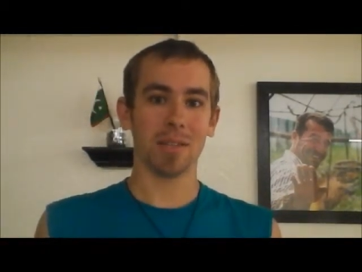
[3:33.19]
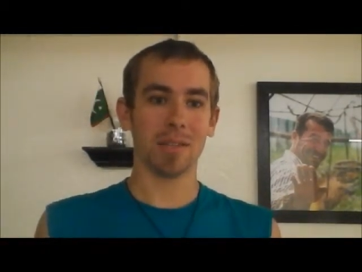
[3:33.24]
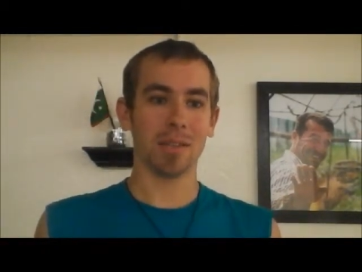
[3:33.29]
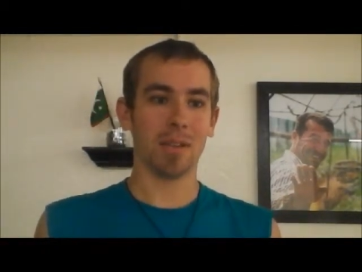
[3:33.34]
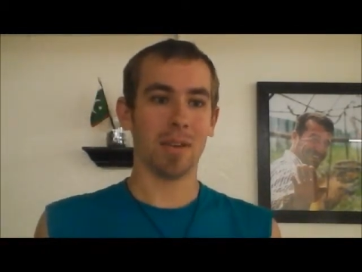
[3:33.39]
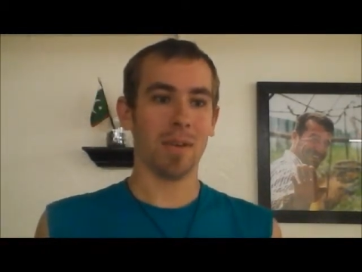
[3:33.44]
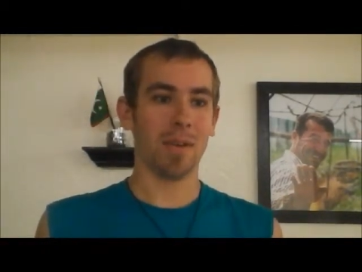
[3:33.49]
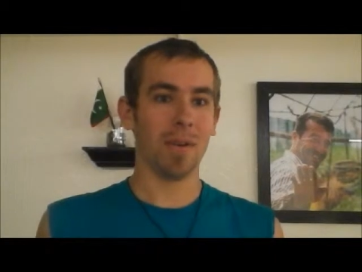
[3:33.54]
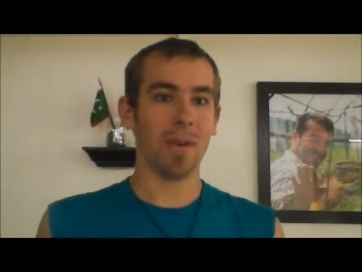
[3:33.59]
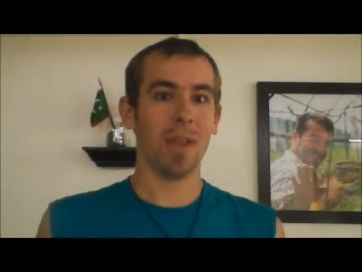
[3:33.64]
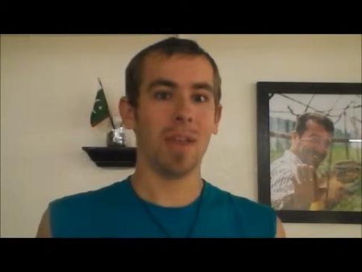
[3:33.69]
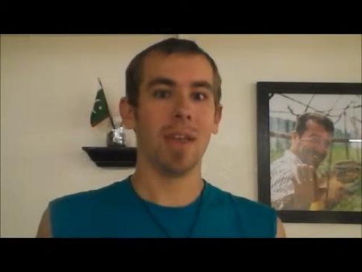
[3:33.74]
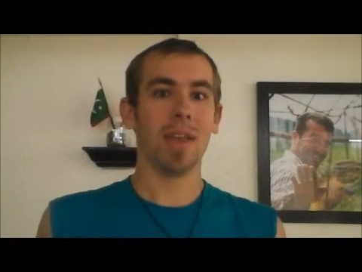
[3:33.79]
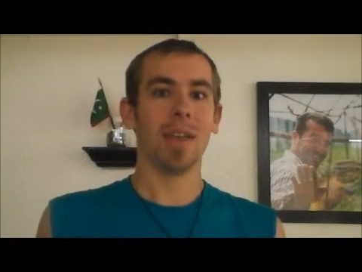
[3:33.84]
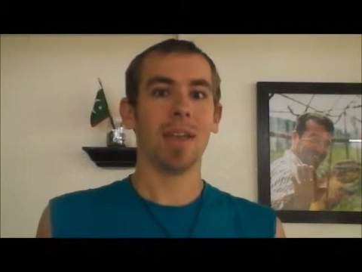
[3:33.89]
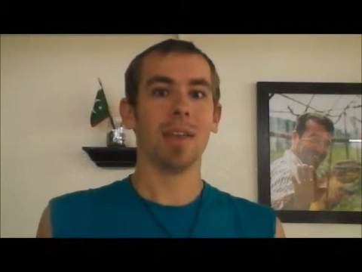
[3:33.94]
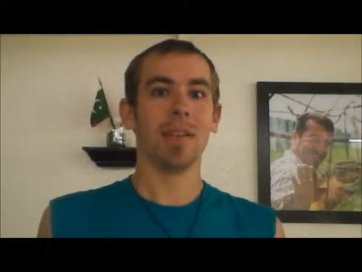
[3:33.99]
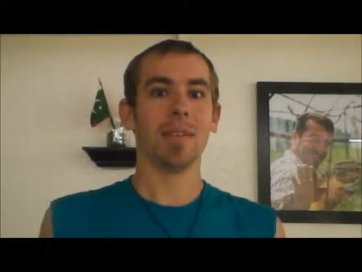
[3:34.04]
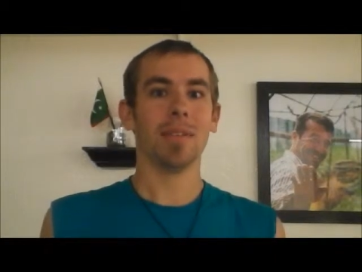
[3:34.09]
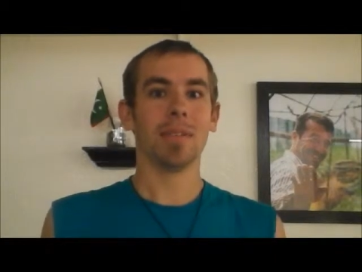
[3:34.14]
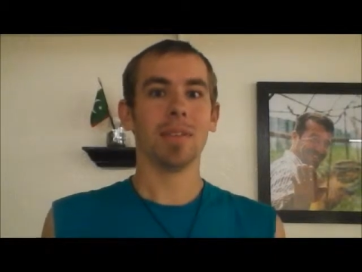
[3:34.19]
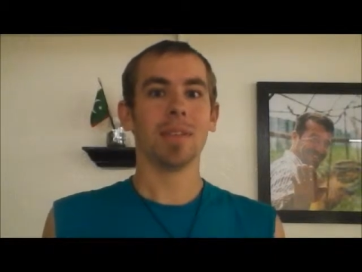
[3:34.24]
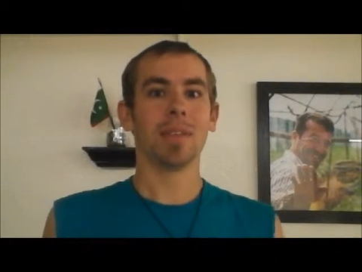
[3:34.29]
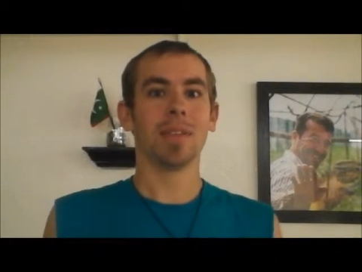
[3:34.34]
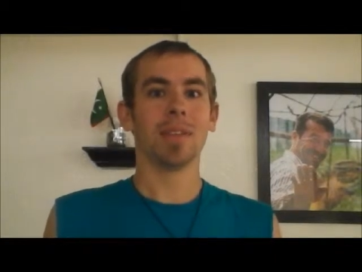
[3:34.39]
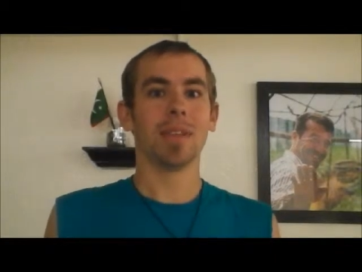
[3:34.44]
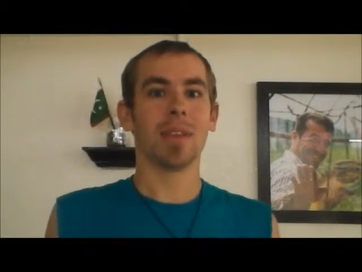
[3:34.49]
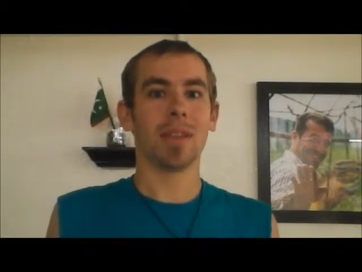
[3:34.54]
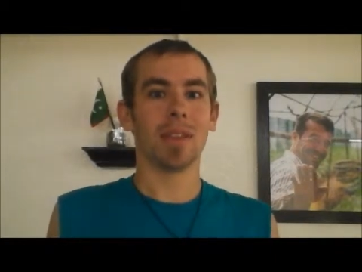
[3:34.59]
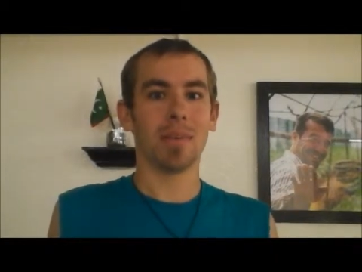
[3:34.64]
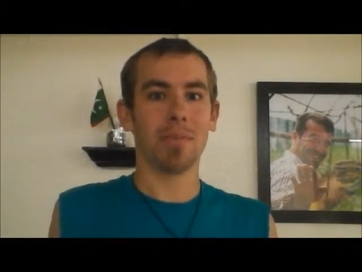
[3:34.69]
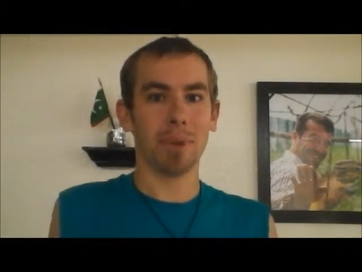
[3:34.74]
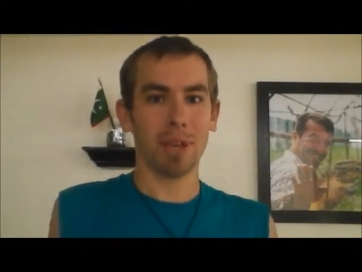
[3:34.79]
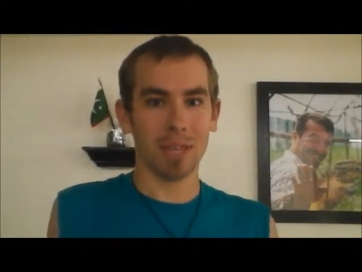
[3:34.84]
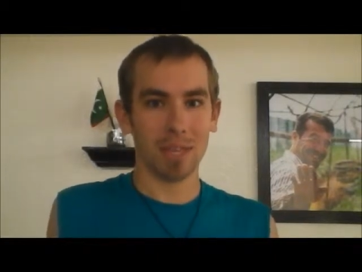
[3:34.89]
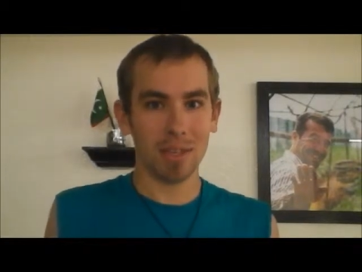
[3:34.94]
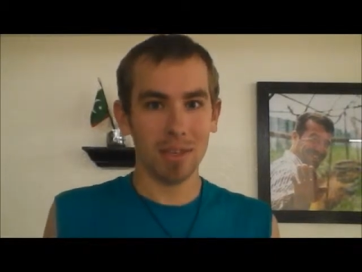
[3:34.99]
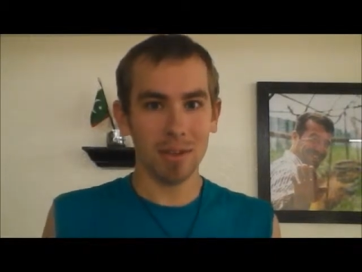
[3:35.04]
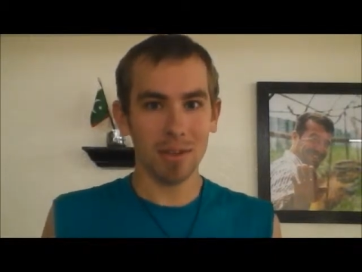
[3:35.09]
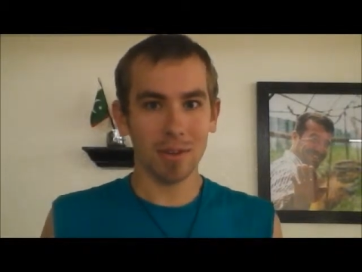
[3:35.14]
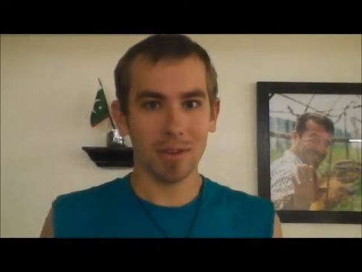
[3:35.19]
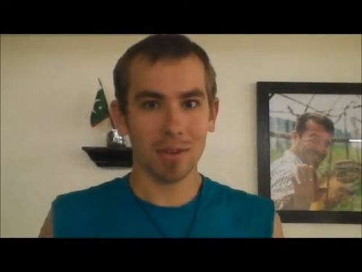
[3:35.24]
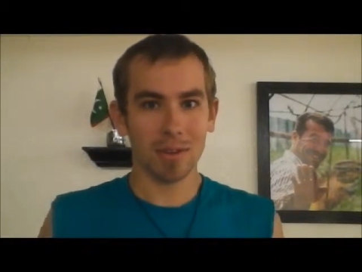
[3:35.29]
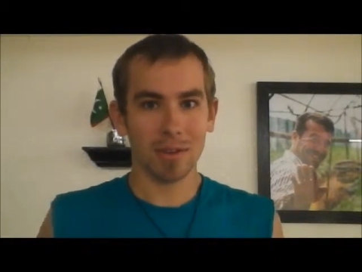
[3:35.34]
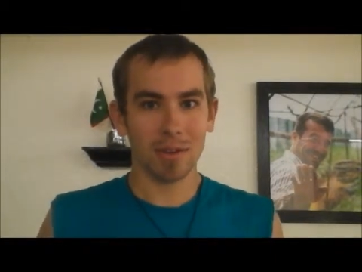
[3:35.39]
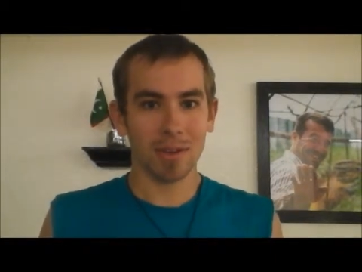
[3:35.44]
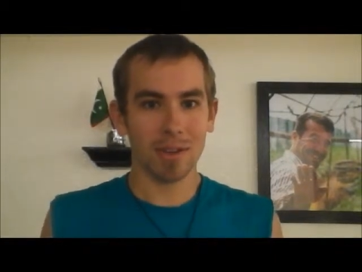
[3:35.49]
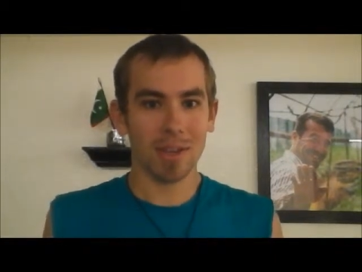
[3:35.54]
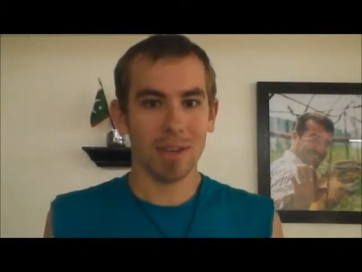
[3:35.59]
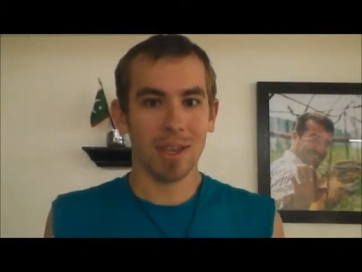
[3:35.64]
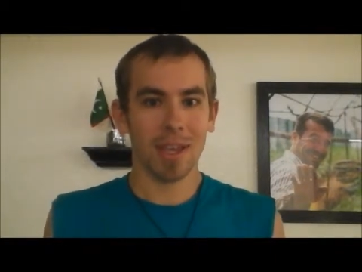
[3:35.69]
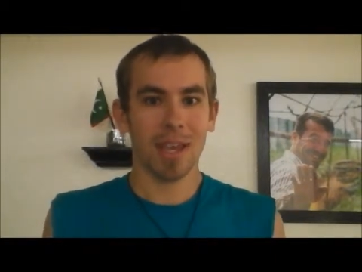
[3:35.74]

So now that I'm back here,